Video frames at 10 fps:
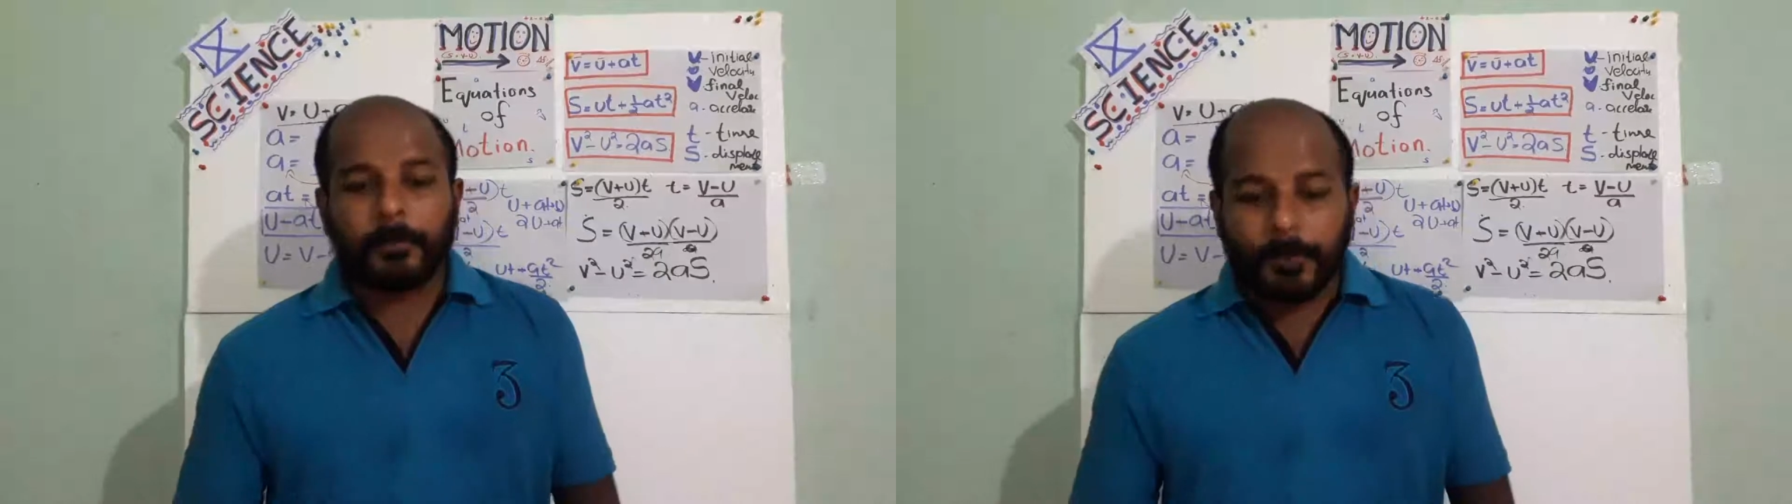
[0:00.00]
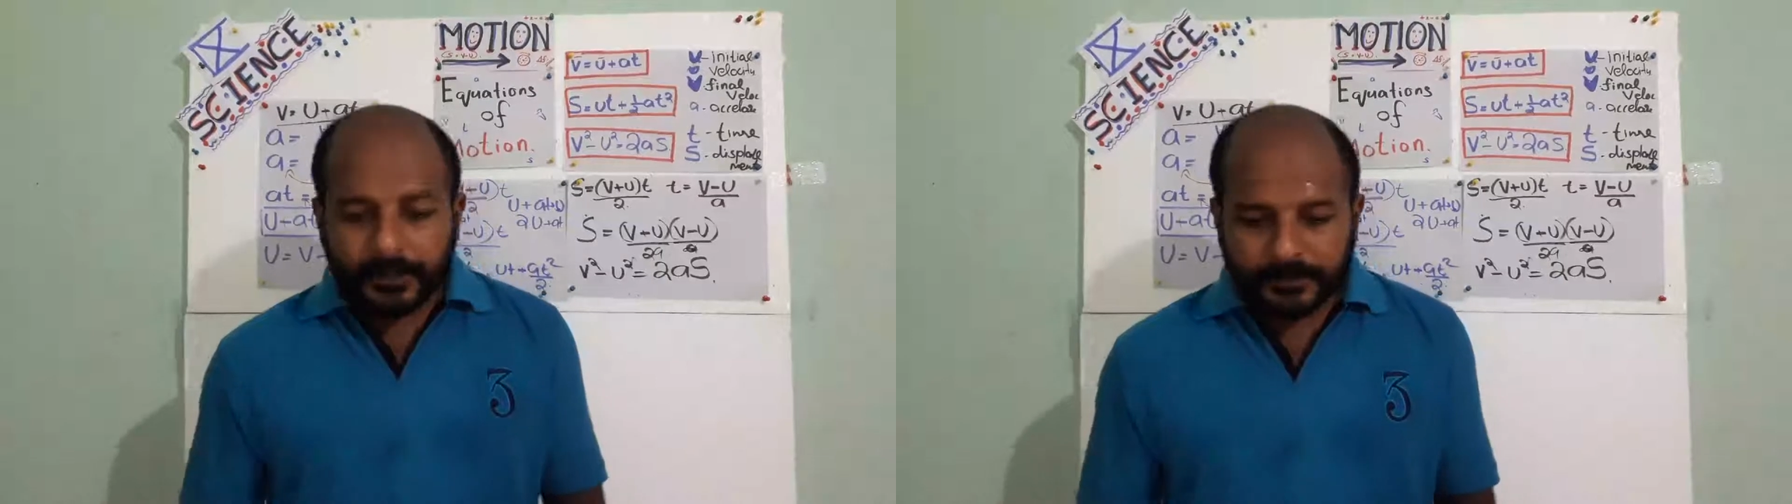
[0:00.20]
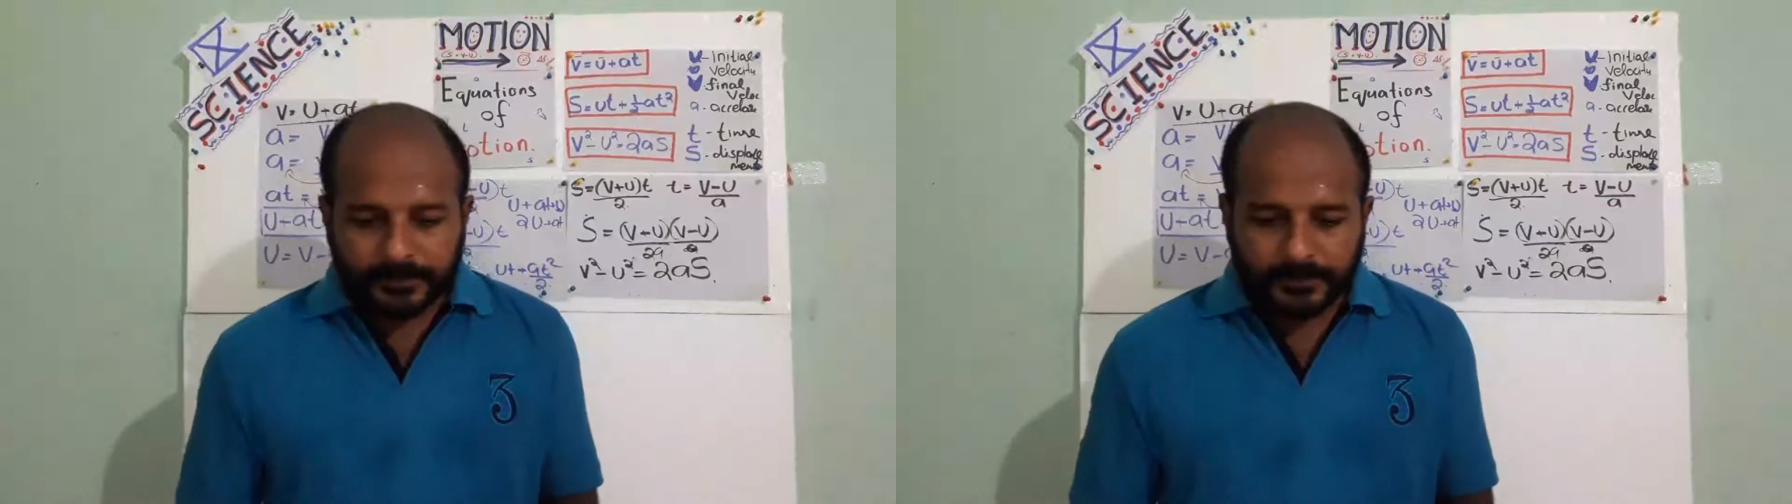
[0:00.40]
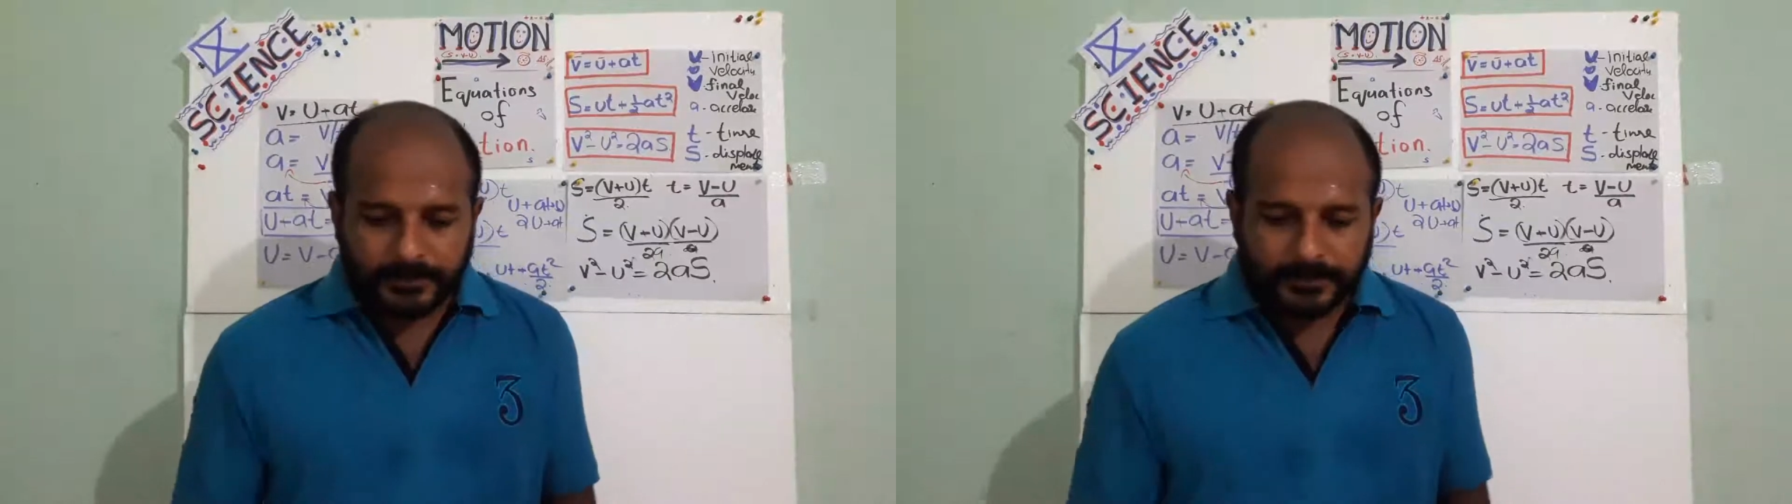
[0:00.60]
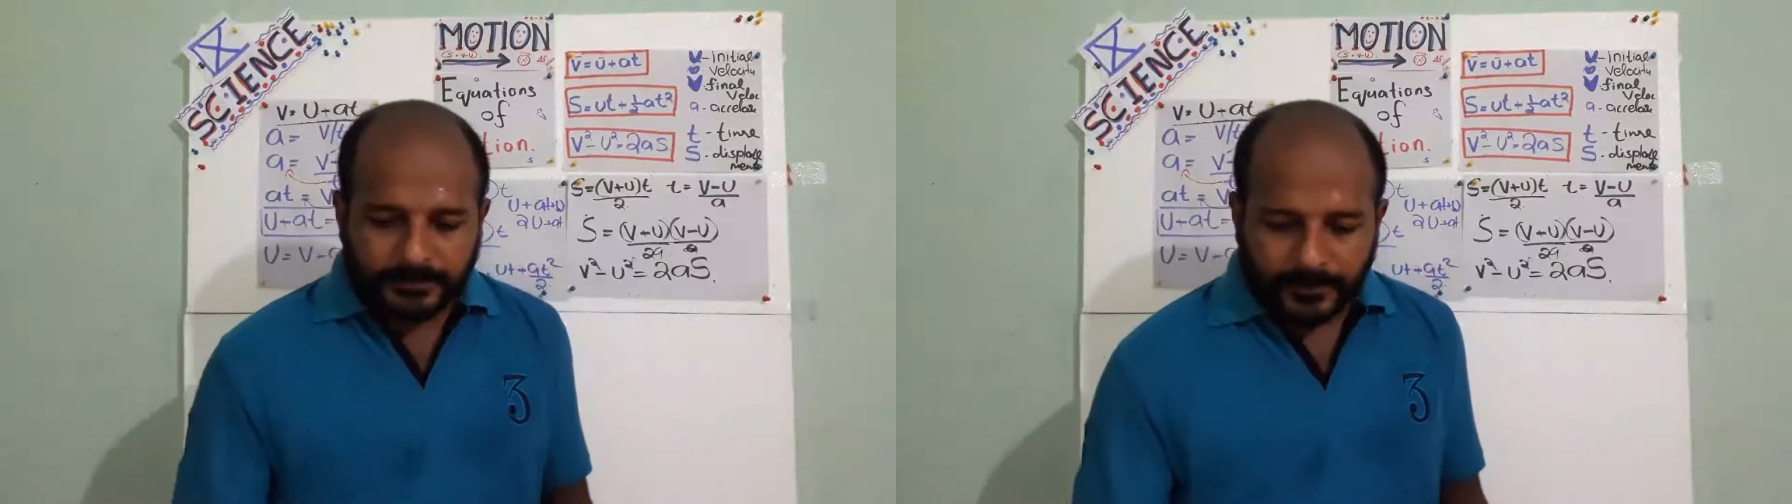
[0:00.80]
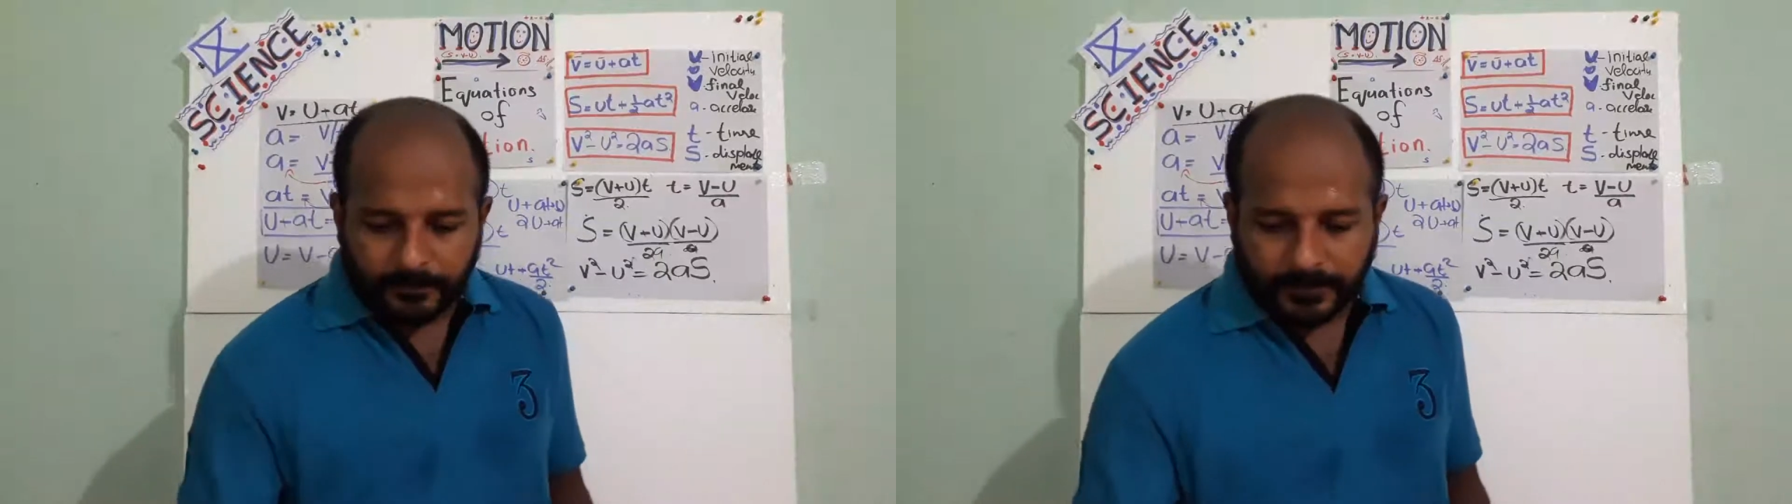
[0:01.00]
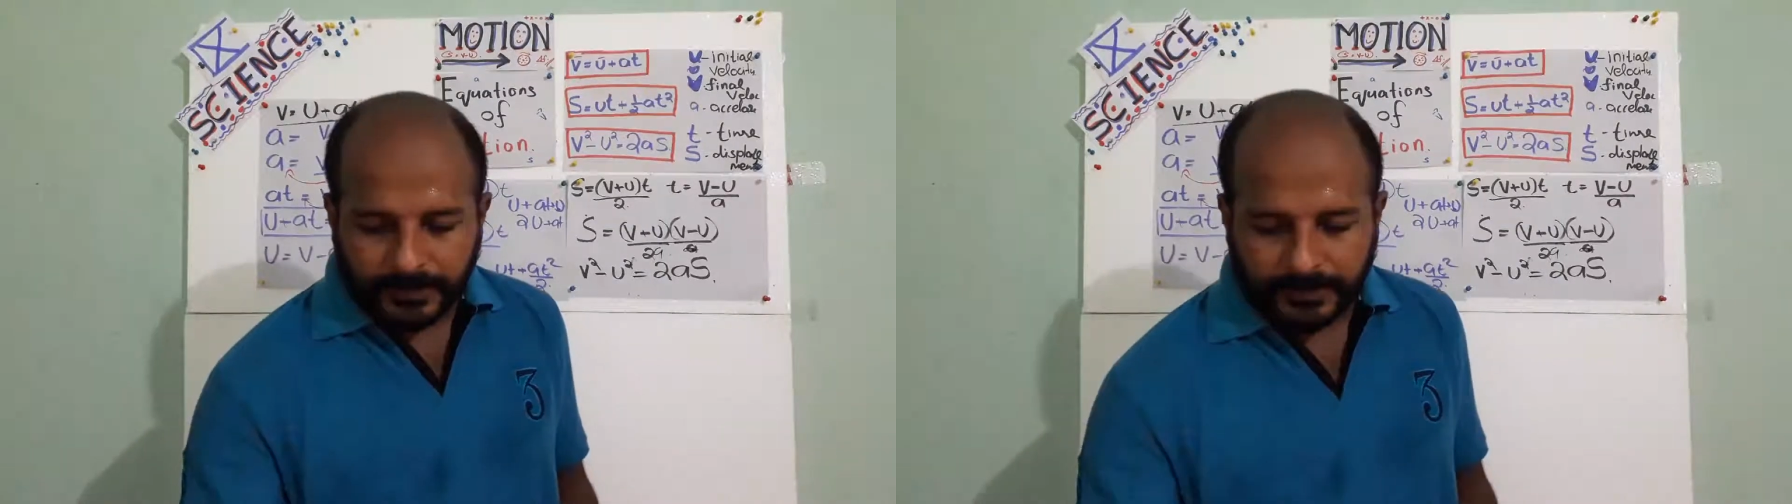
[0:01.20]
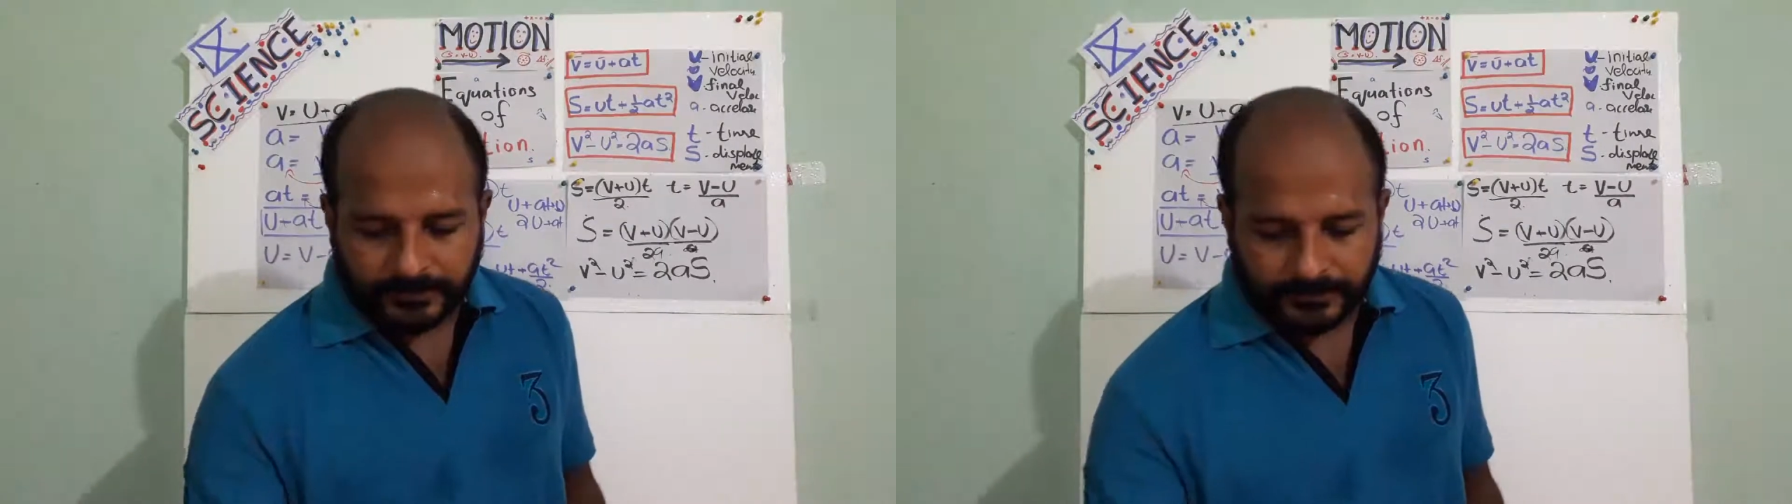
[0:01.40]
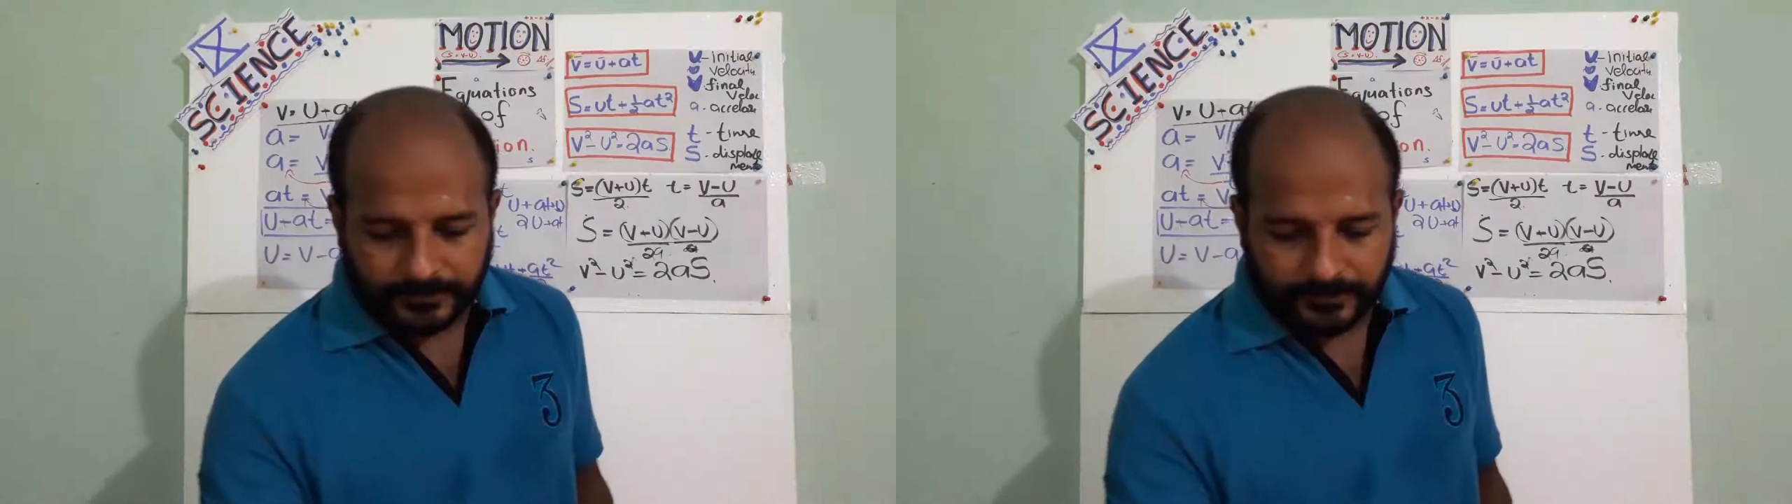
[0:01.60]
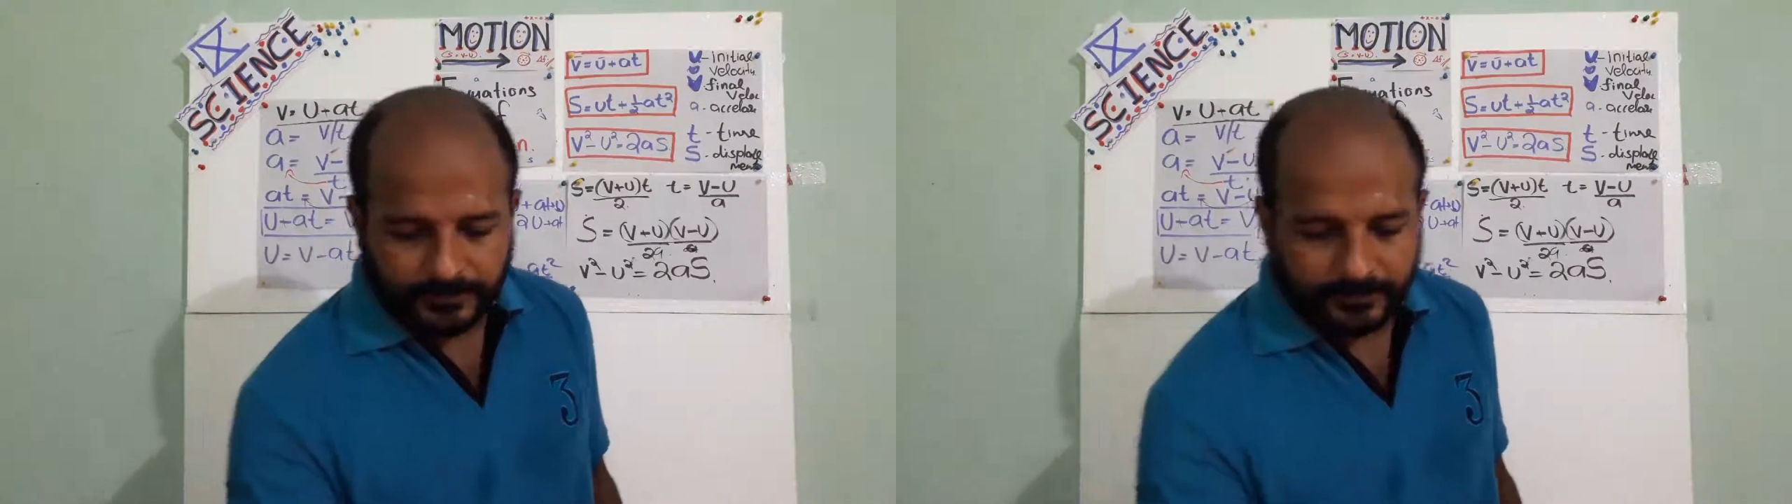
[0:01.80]
But in some
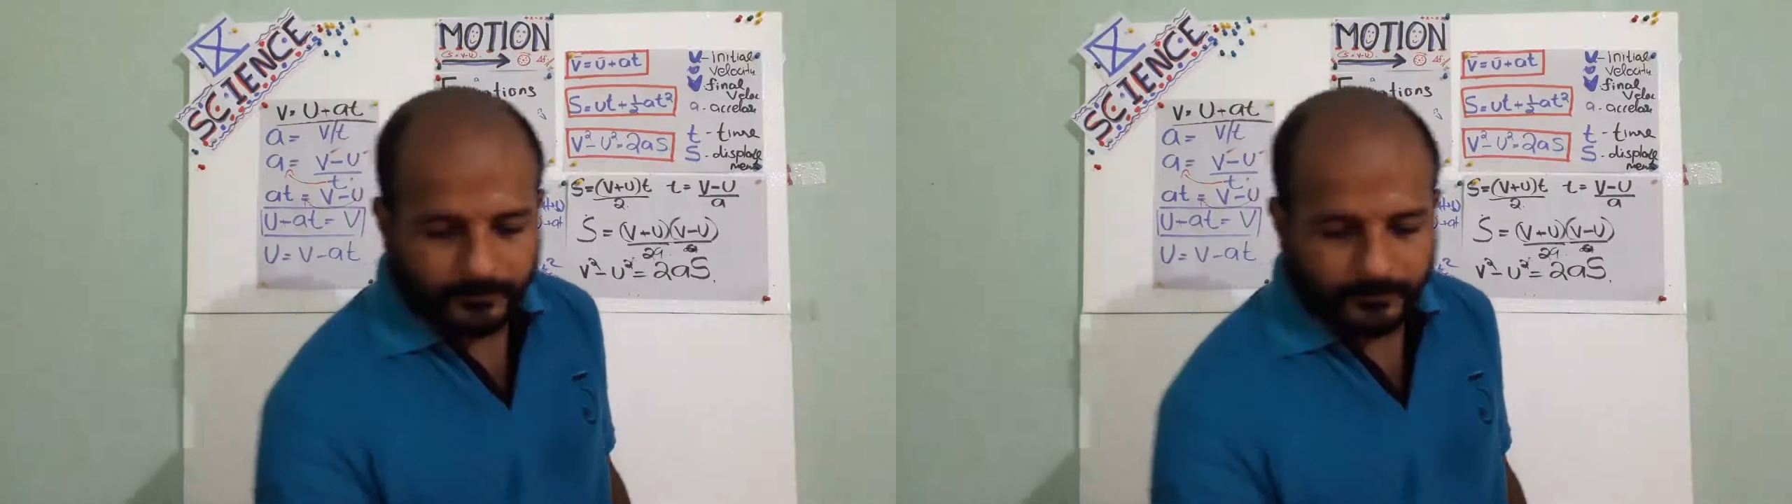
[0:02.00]
cases,